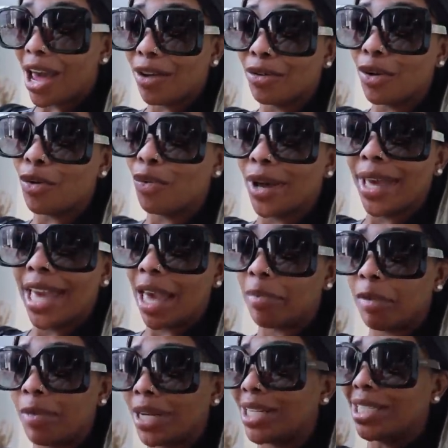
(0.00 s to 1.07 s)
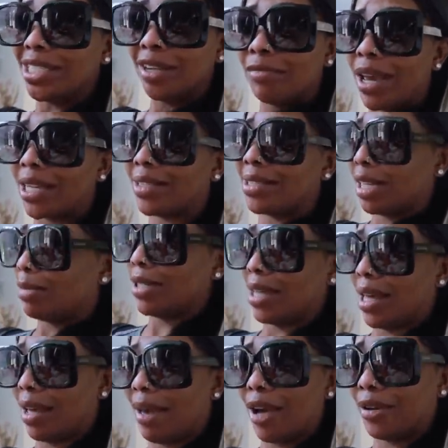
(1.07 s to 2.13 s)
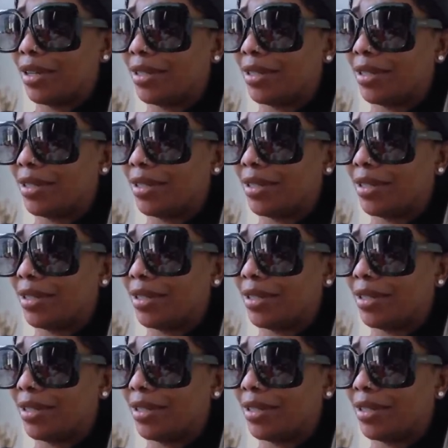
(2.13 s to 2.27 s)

I don't know what happened, but it jumped back to summertime out